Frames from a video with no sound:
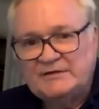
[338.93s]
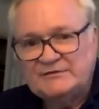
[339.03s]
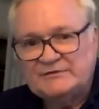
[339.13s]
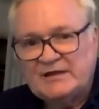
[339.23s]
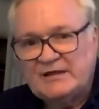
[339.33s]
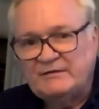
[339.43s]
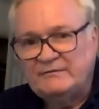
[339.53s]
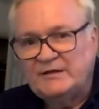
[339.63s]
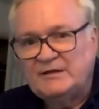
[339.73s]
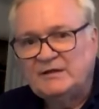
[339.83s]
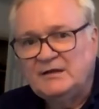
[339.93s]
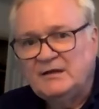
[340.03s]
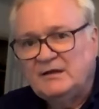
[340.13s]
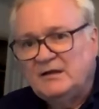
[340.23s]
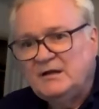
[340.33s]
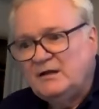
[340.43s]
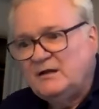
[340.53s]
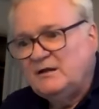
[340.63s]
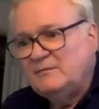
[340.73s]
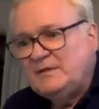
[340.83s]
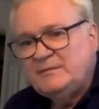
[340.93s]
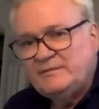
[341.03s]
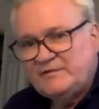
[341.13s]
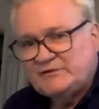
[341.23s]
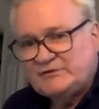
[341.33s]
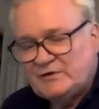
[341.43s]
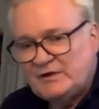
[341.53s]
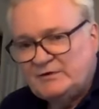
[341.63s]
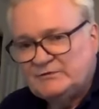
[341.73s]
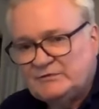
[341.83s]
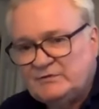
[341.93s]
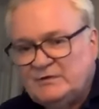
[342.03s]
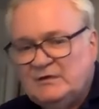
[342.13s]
is that of a medium of exchange.